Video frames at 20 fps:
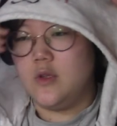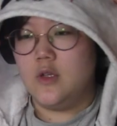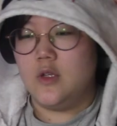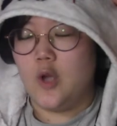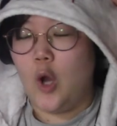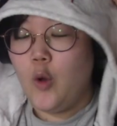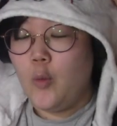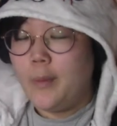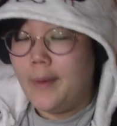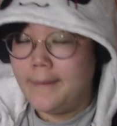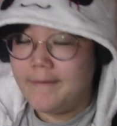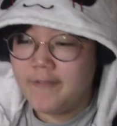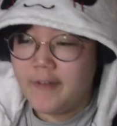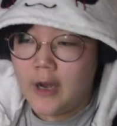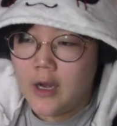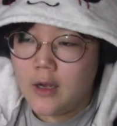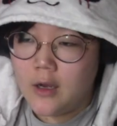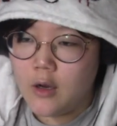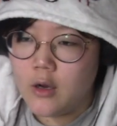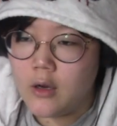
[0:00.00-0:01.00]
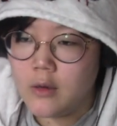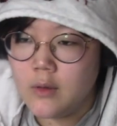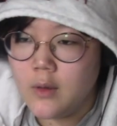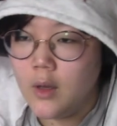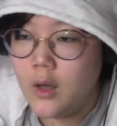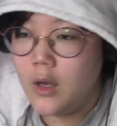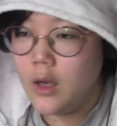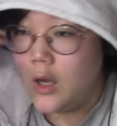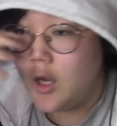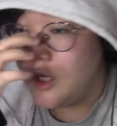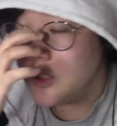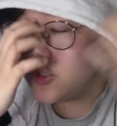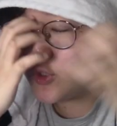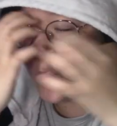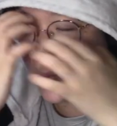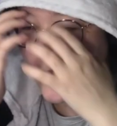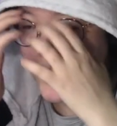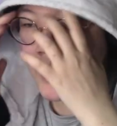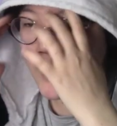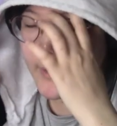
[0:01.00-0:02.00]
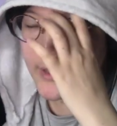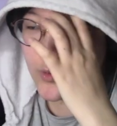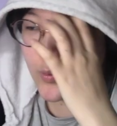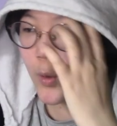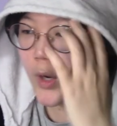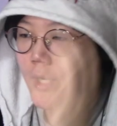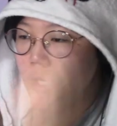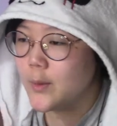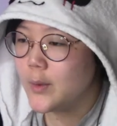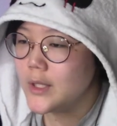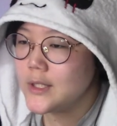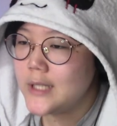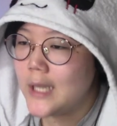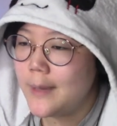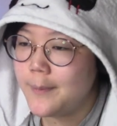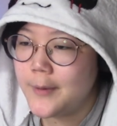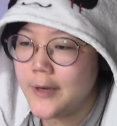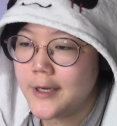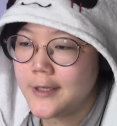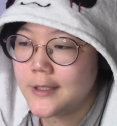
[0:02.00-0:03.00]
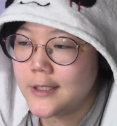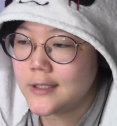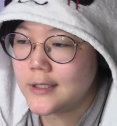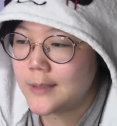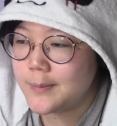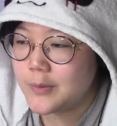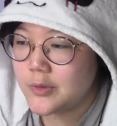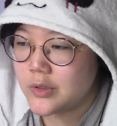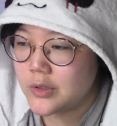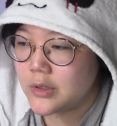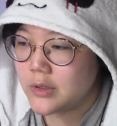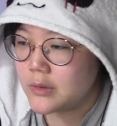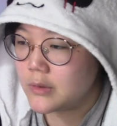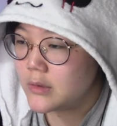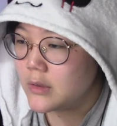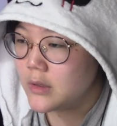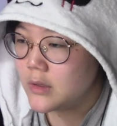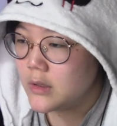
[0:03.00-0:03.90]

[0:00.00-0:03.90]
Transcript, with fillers: Oh, my fuck. Oh. So what's happening this episode?